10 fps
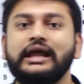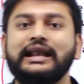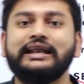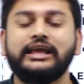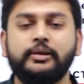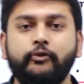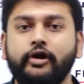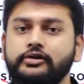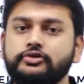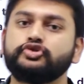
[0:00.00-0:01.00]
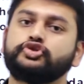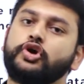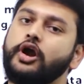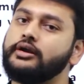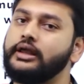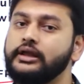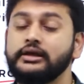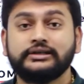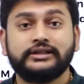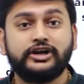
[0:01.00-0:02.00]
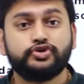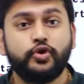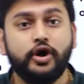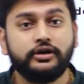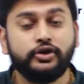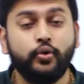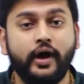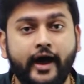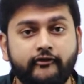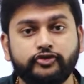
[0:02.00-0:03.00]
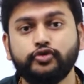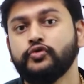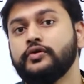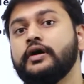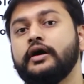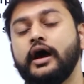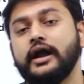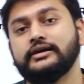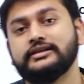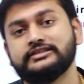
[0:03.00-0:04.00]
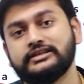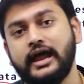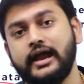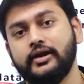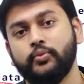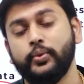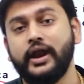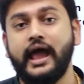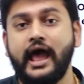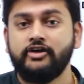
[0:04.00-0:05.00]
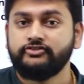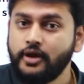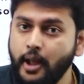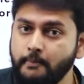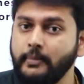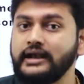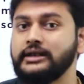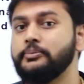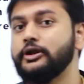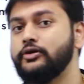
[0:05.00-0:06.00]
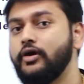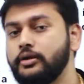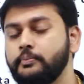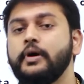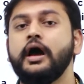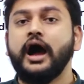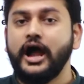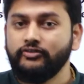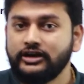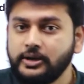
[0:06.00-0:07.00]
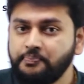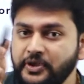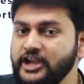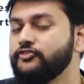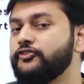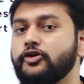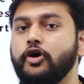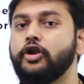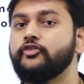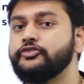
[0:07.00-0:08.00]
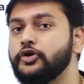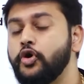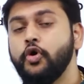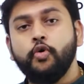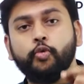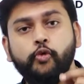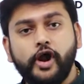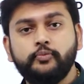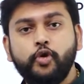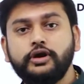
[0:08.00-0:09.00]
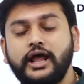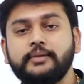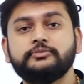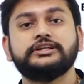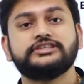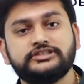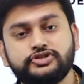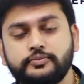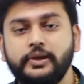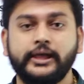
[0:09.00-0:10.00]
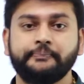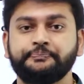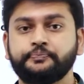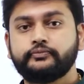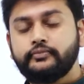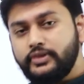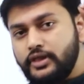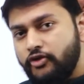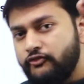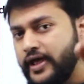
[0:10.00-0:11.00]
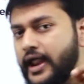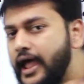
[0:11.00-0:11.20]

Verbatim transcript: it will keep on sorting. That is what you have to understand. When I have multiple column. I will repeat for all of you one more time. Listen to me. When